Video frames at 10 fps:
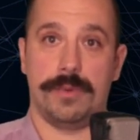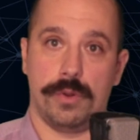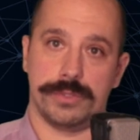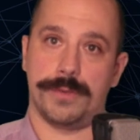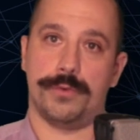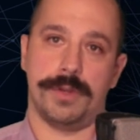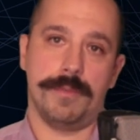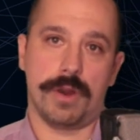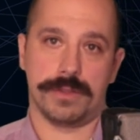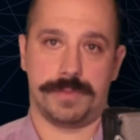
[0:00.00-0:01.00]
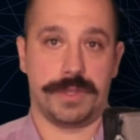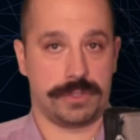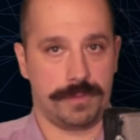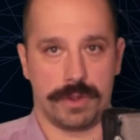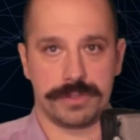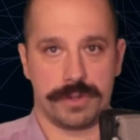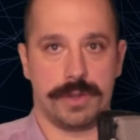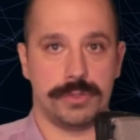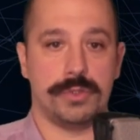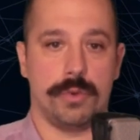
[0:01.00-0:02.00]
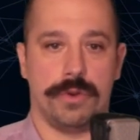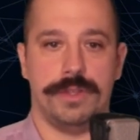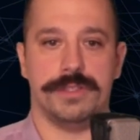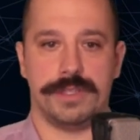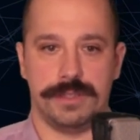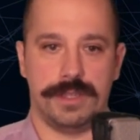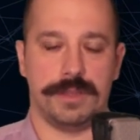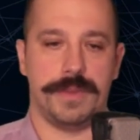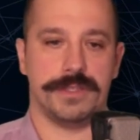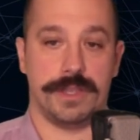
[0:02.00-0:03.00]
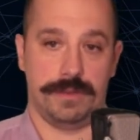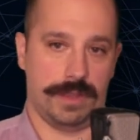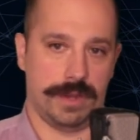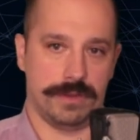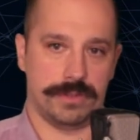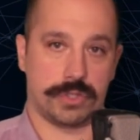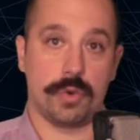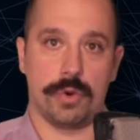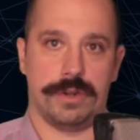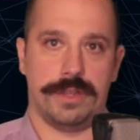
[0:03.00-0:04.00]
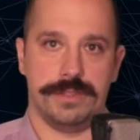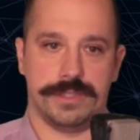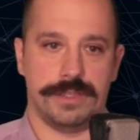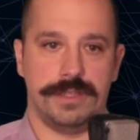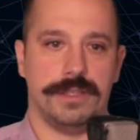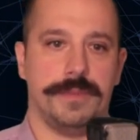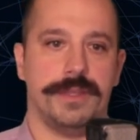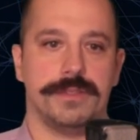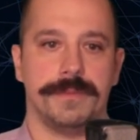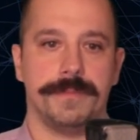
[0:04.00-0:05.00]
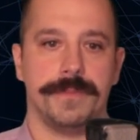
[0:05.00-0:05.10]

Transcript: also for the models because models are now stored inside the database and scored inside the database.